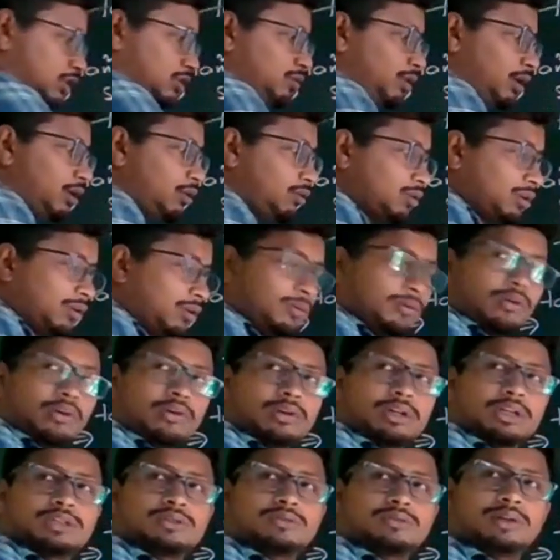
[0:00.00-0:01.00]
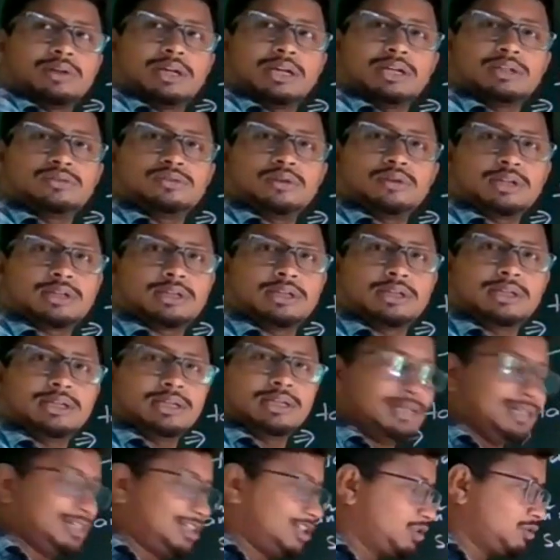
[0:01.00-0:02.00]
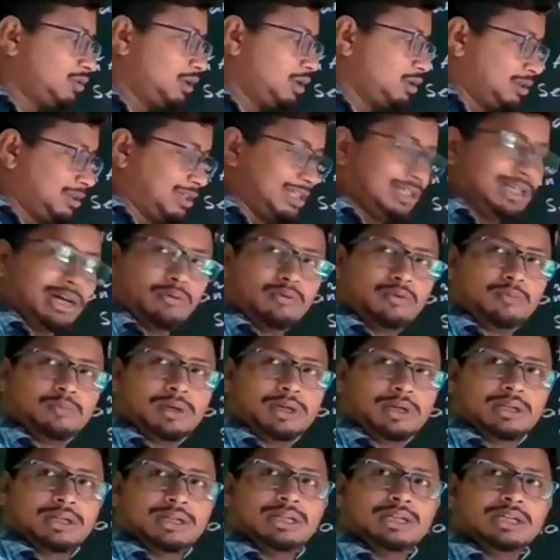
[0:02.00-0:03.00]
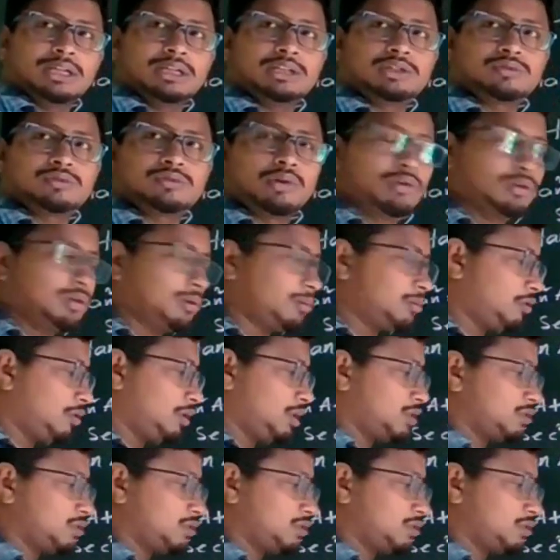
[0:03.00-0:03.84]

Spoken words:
square root of cot square a is what? Square, the down part. Square root of